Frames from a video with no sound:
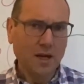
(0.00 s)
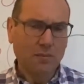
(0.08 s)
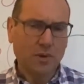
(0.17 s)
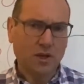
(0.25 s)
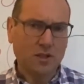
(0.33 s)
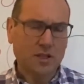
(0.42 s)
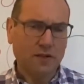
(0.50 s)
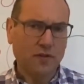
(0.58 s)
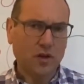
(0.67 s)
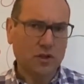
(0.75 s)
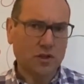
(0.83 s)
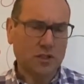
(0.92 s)
because if
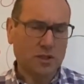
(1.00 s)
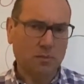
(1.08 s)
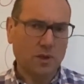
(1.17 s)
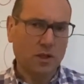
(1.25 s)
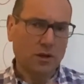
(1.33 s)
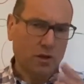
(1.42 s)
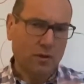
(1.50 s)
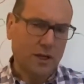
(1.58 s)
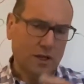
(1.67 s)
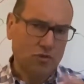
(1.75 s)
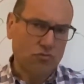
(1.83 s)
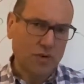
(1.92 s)
you're doing something that you
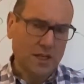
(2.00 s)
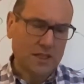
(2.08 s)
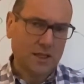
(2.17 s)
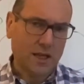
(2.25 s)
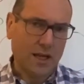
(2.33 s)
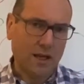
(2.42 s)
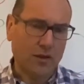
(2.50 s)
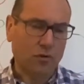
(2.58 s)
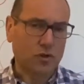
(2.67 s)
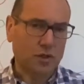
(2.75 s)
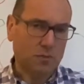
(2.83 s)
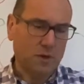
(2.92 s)
think is risky or
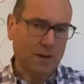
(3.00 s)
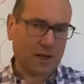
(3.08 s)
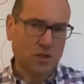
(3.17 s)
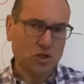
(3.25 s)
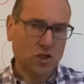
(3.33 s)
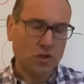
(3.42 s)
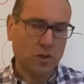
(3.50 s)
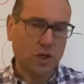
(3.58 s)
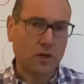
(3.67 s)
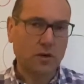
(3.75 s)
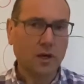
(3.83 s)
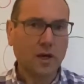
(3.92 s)
somebody might sue
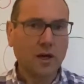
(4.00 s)
you,